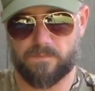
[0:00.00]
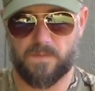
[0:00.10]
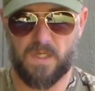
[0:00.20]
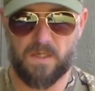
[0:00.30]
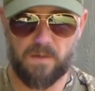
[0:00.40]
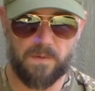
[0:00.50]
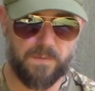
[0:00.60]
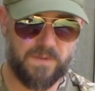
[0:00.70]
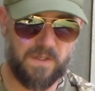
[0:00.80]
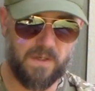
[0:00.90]
didn't know that
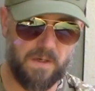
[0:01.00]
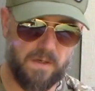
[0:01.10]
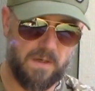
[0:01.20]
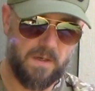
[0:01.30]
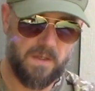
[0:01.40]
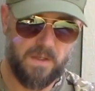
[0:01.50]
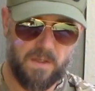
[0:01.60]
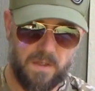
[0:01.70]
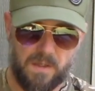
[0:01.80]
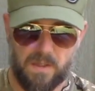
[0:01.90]
was in there.
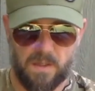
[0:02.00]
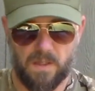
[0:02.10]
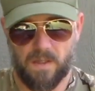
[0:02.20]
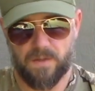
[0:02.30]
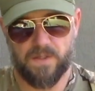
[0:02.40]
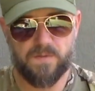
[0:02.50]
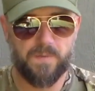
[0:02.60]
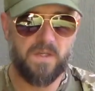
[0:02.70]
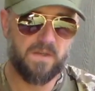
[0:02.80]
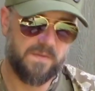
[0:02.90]
This
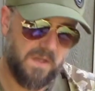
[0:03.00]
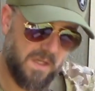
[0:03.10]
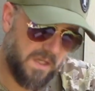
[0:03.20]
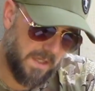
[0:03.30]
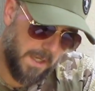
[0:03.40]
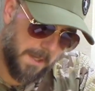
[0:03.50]
PFD